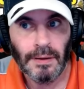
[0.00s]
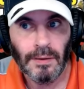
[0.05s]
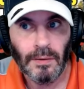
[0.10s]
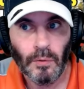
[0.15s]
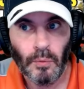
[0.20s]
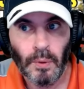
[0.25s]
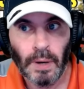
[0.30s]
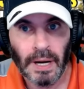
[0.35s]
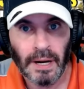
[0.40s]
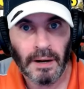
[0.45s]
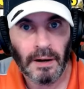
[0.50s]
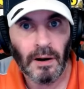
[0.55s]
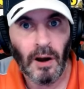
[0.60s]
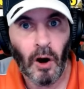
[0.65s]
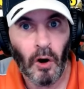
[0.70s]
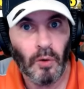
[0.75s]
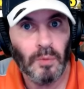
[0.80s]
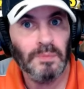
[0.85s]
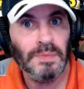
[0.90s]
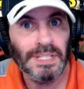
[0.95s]
where
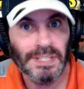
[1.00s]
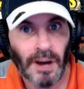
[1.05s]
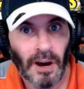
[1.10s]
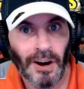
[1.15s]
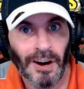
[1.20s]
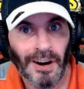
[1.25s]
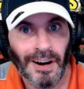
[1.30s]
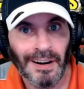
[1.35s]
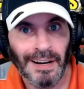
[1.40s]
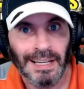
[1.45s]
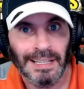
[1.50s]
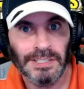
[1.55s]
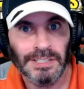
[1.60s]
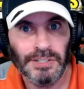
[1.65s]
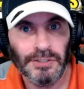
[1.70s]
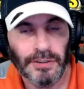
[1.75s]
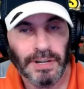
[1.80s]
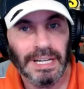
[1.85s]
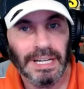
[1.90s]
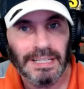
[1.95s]
homes are and
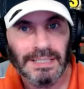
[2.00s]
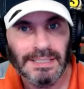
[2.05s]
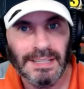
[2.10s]
trees